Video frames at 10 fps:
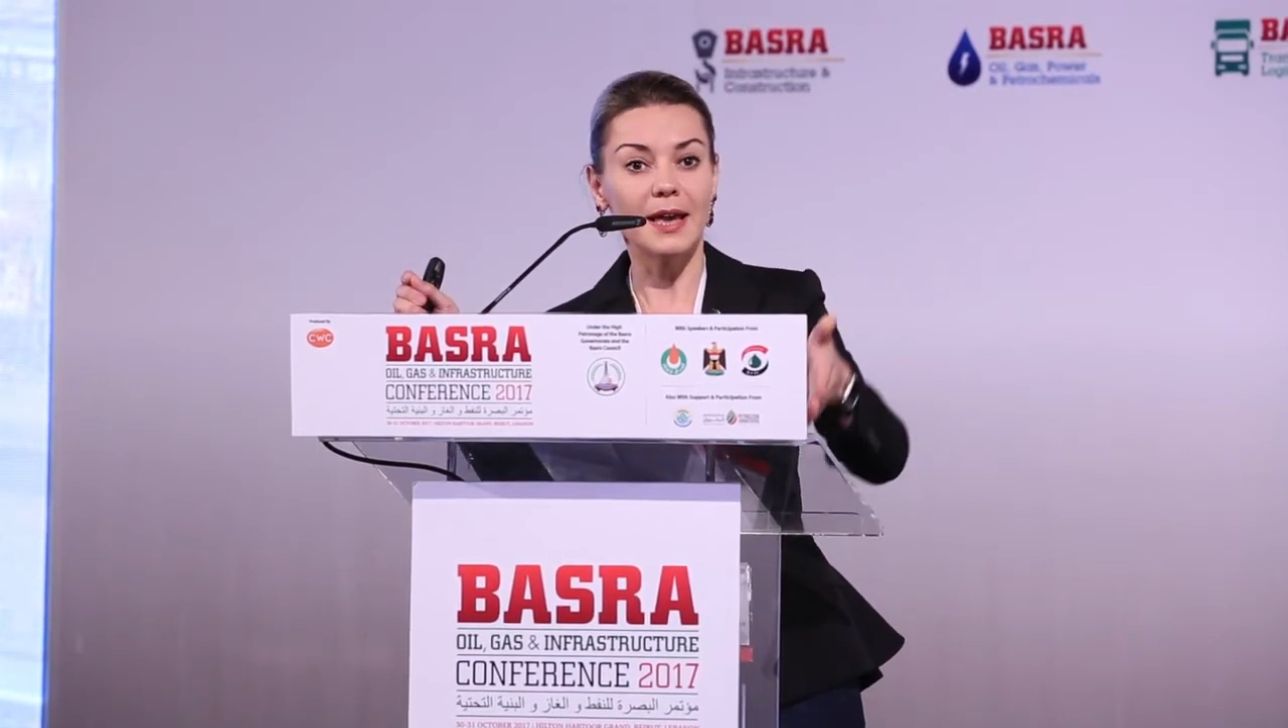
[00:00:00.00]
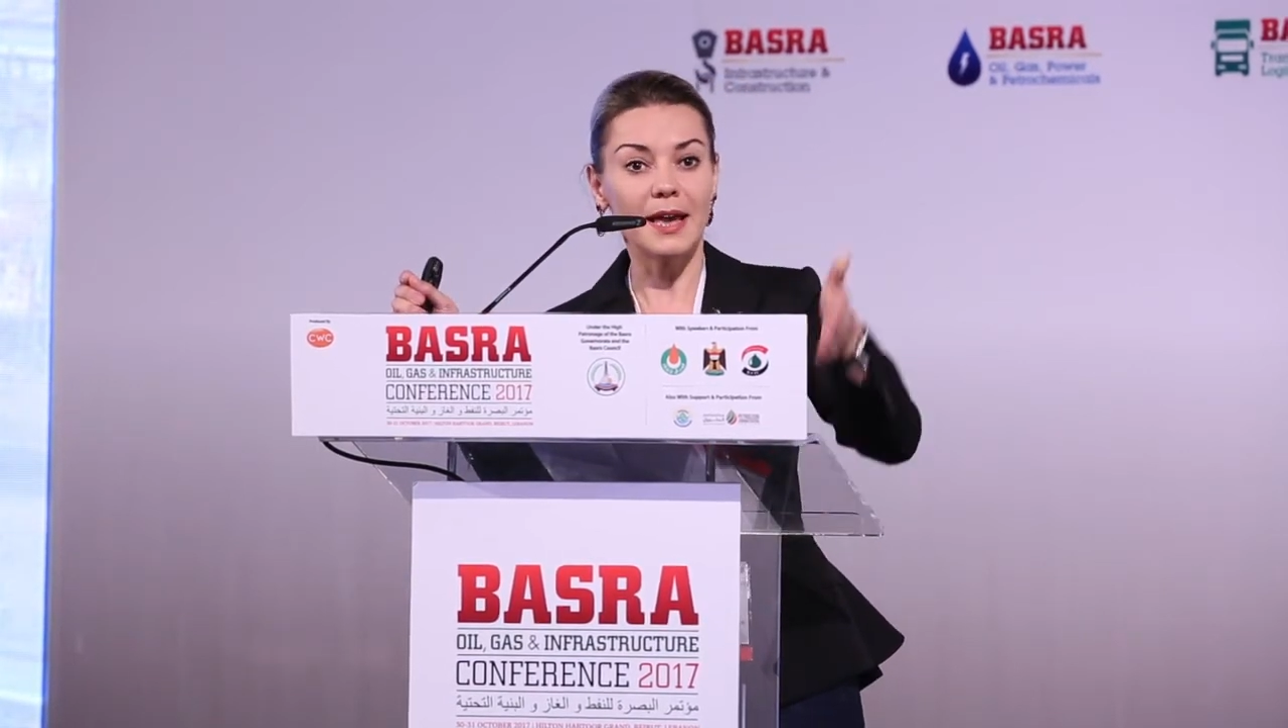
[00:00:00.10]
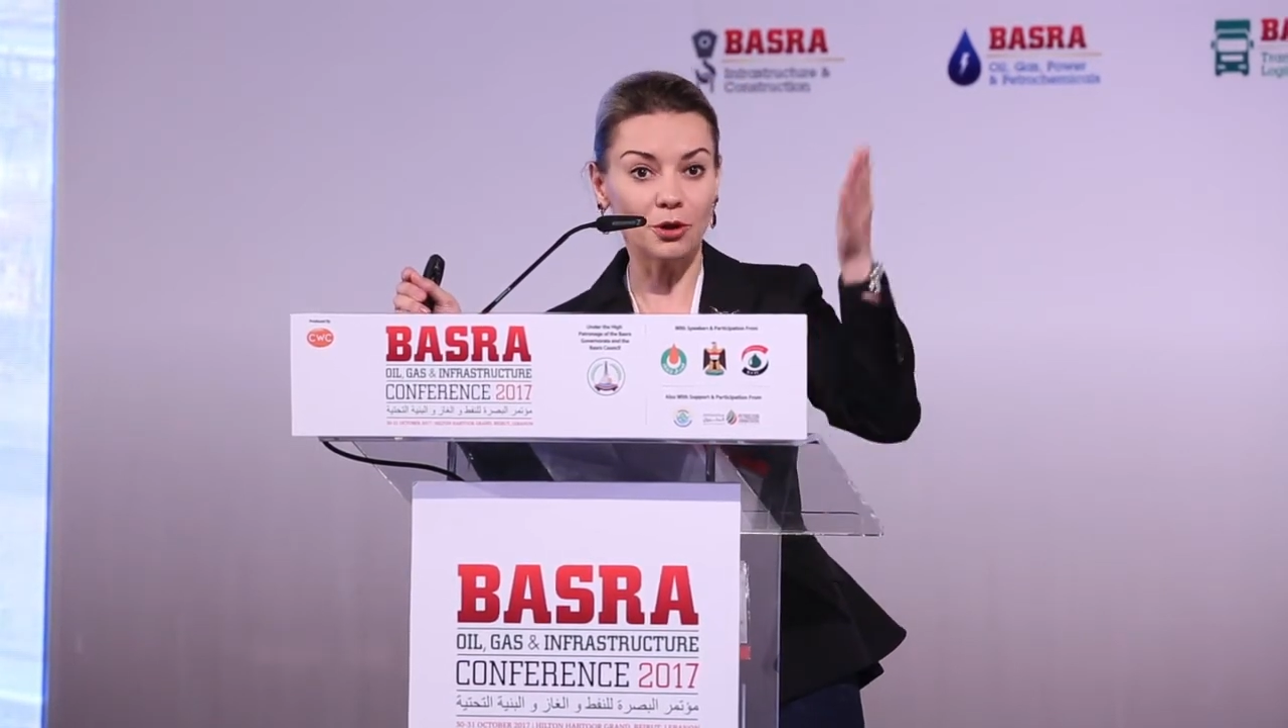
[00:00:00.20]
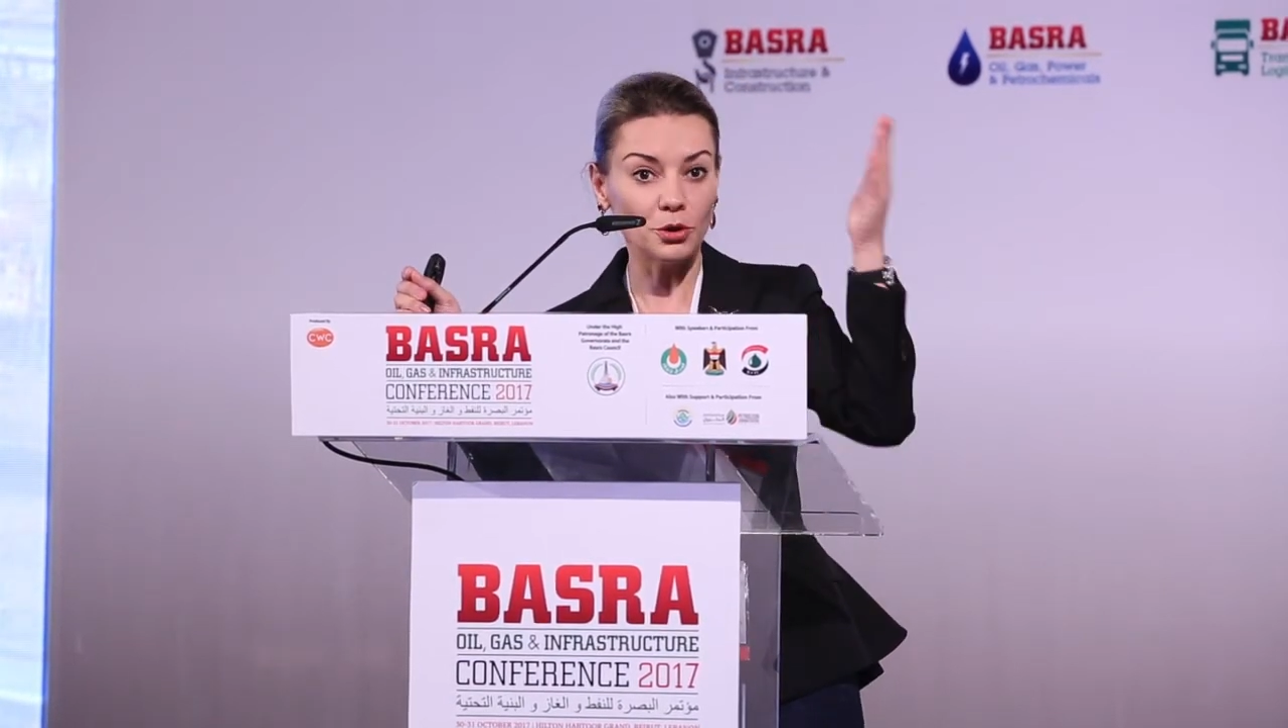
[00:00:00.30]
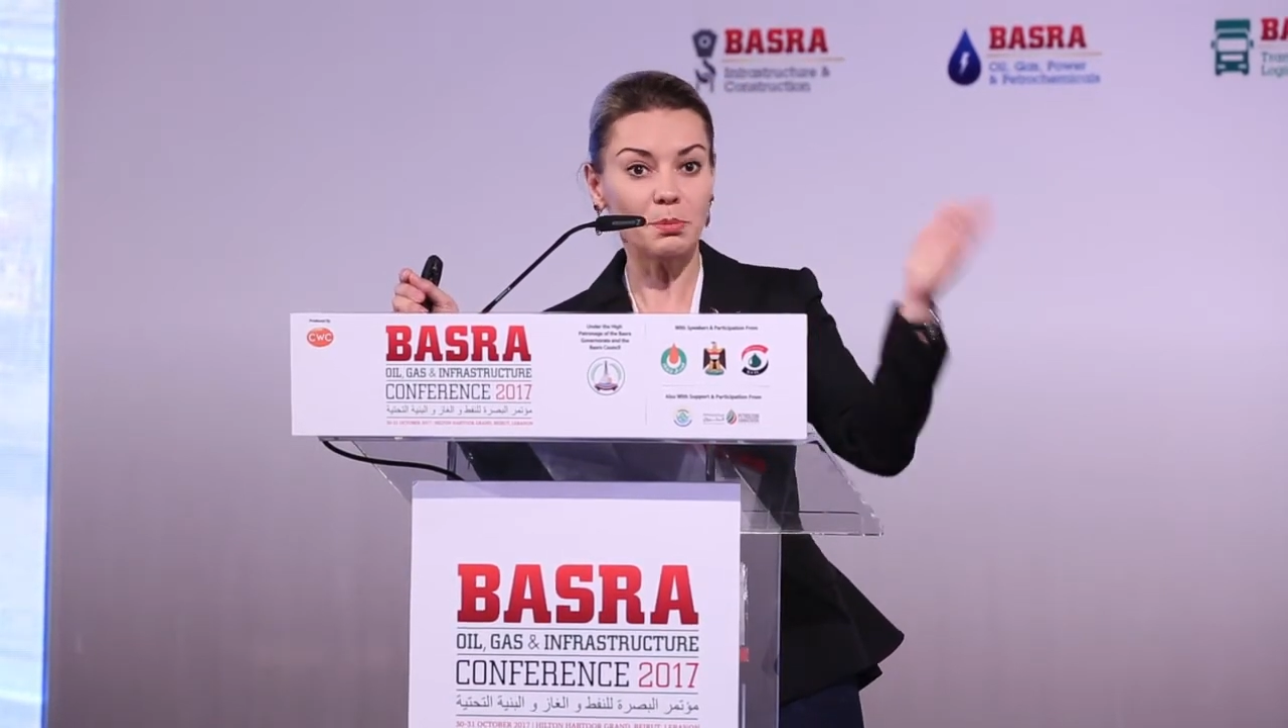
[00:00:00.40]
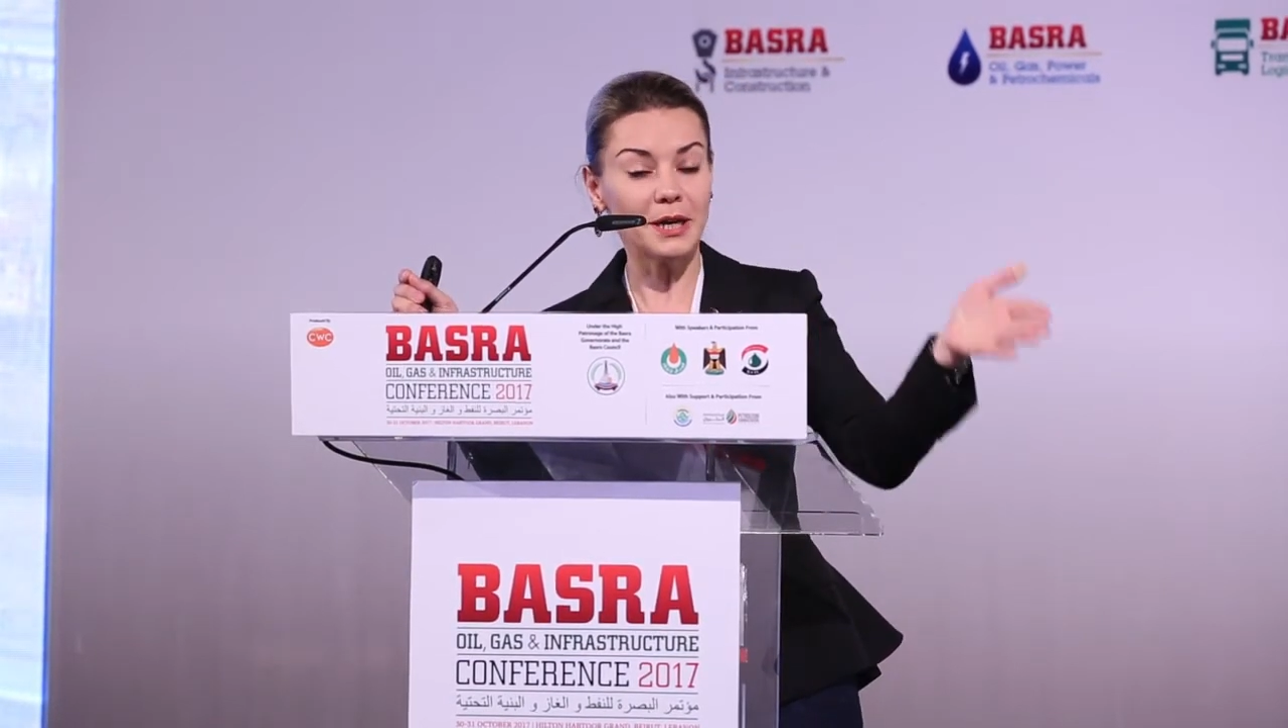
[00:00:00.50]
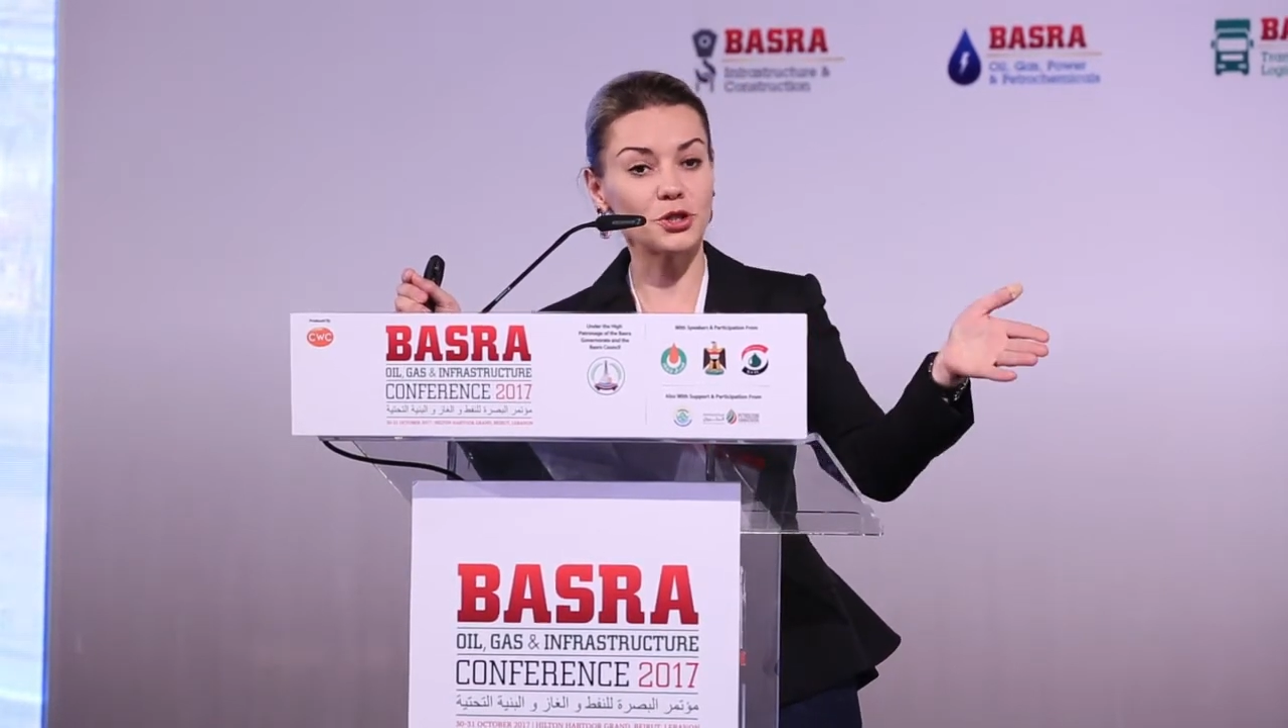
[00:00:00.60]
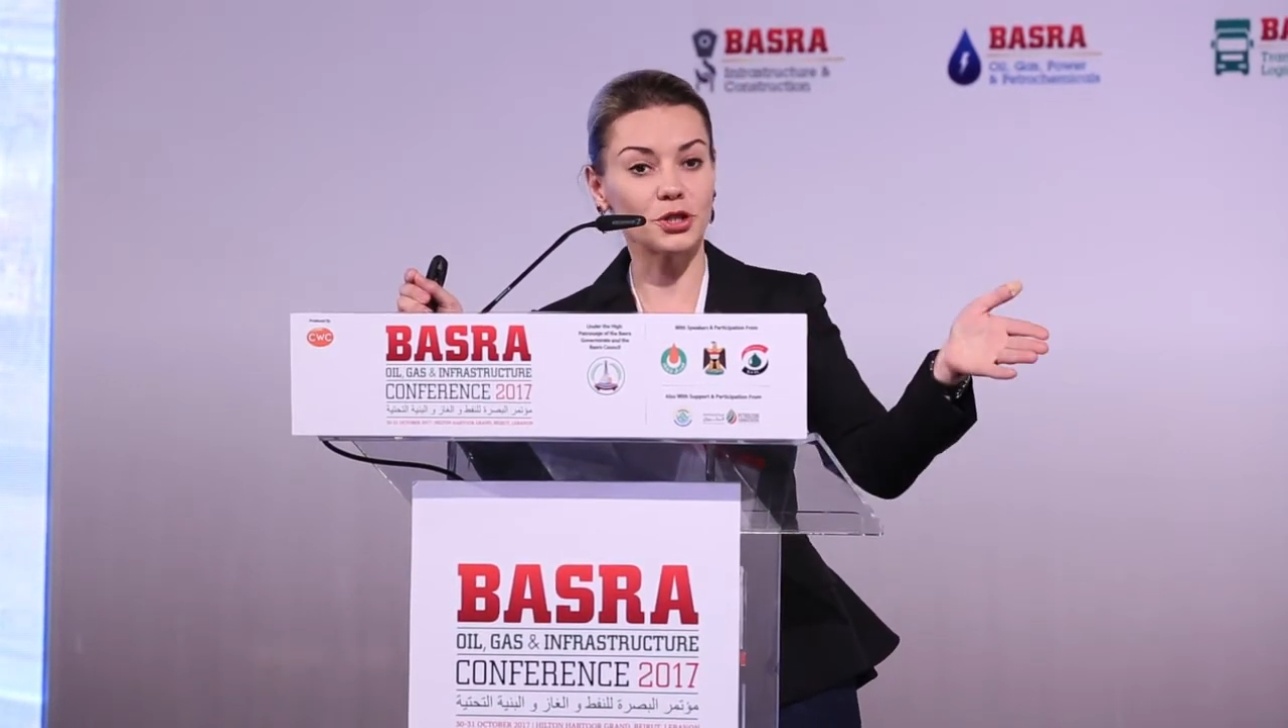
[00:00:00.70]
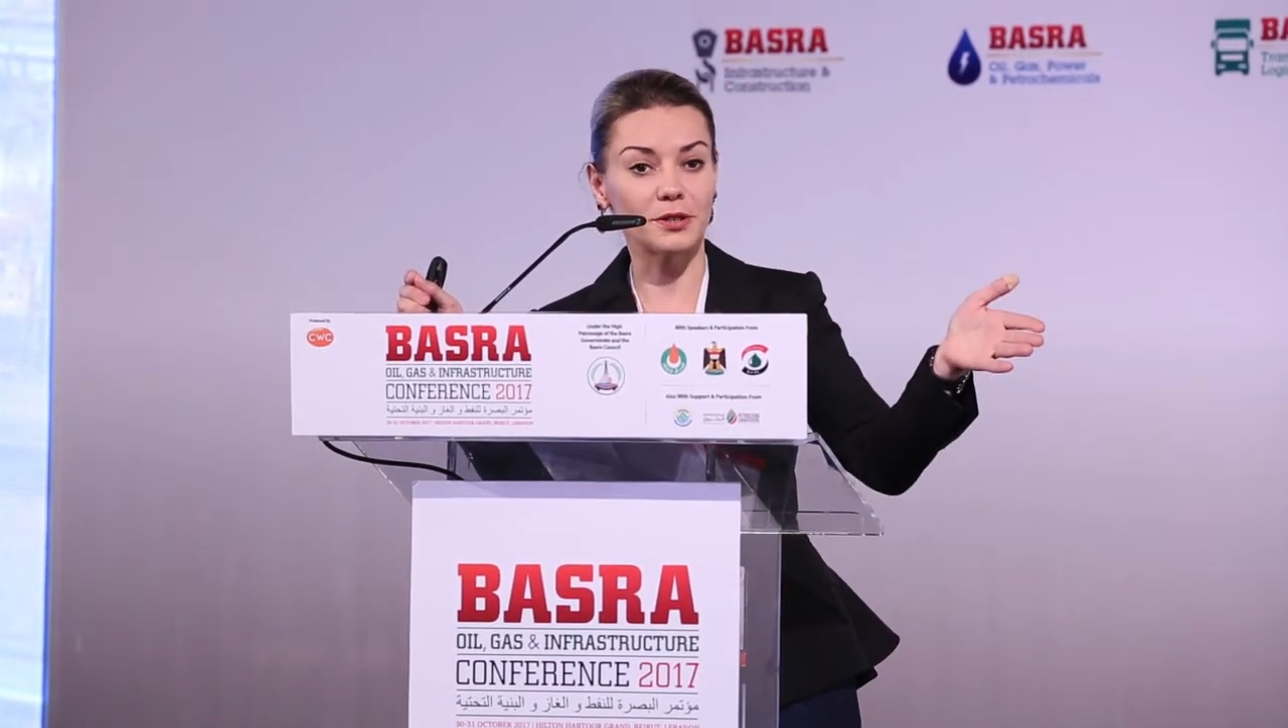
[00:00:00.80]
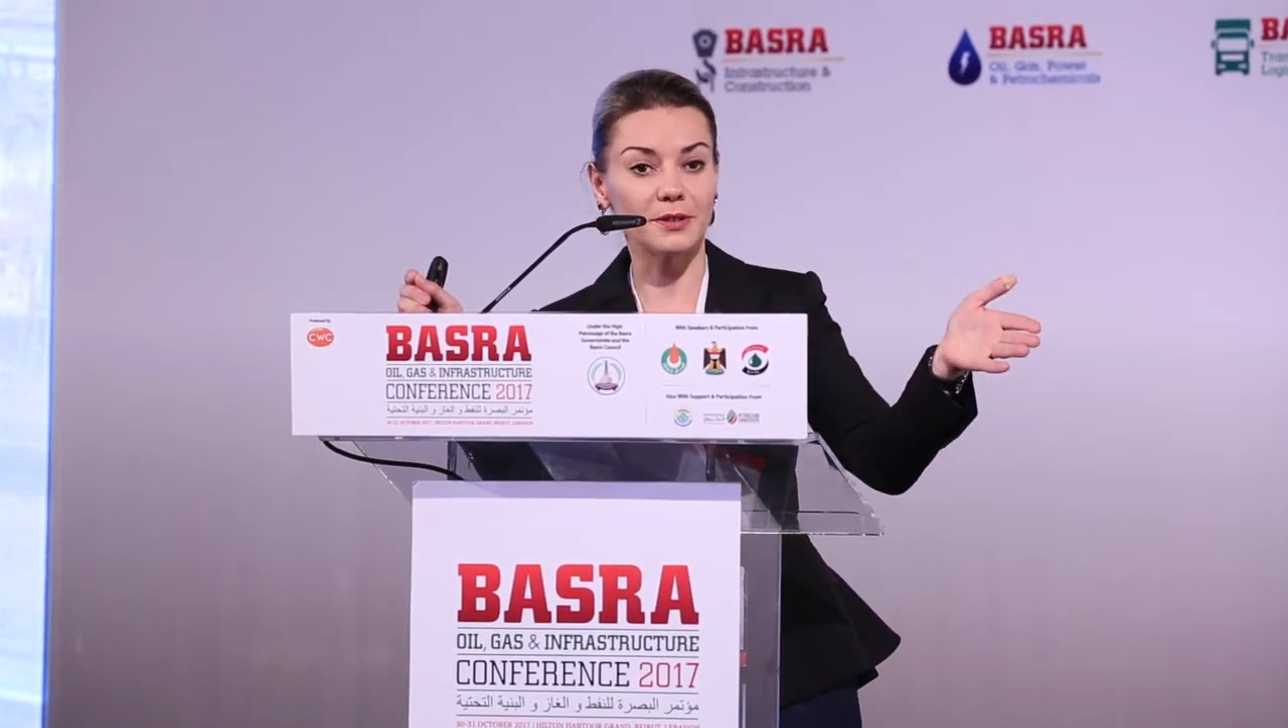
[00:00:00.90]
and on
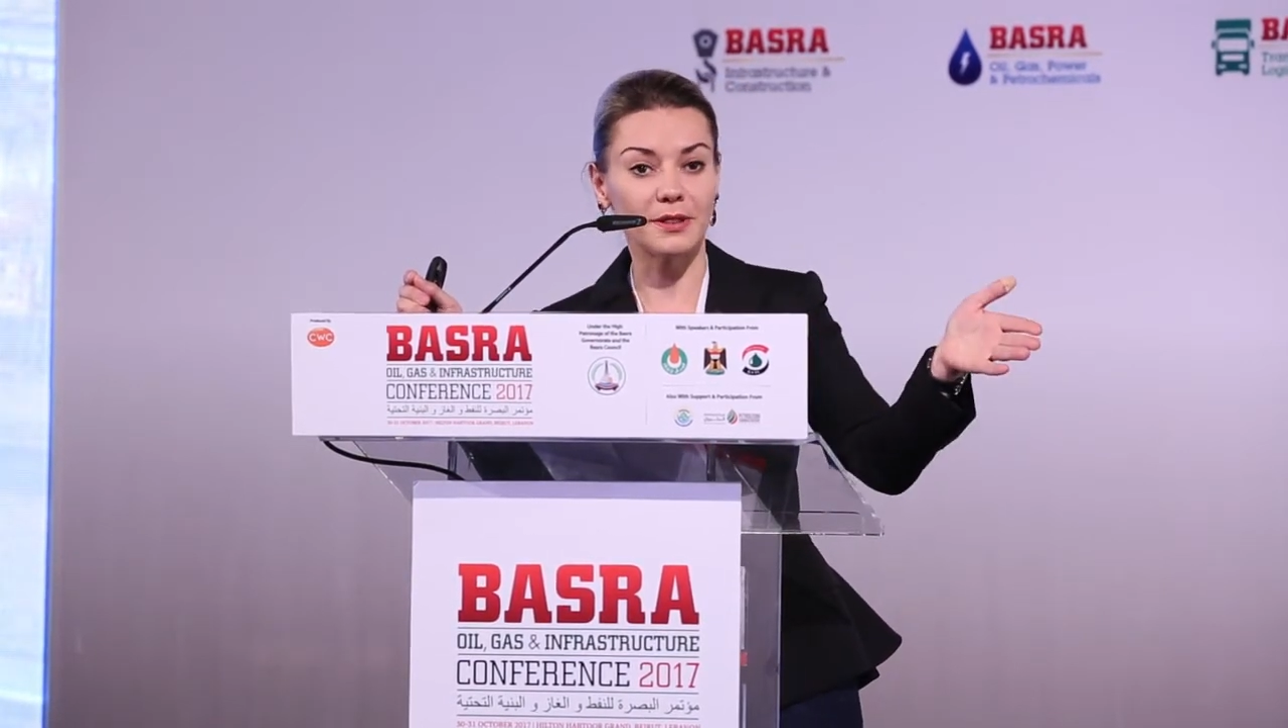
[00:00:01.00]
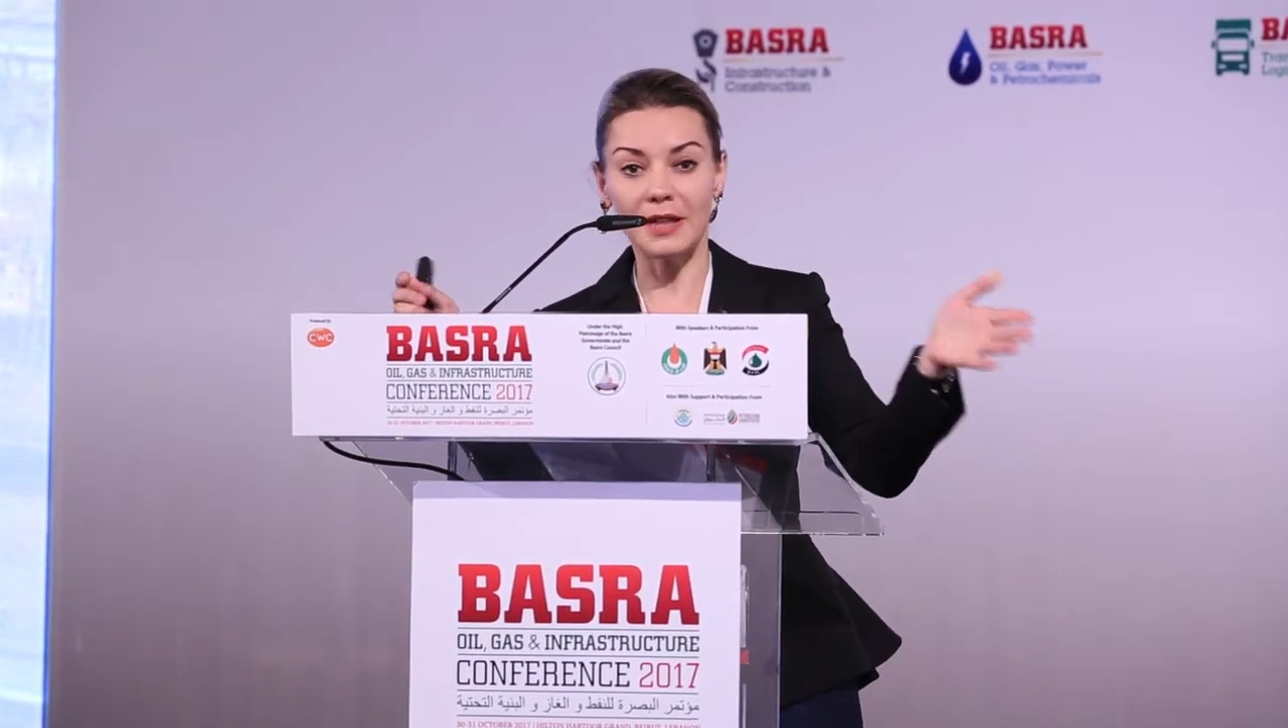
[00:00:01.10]
budget.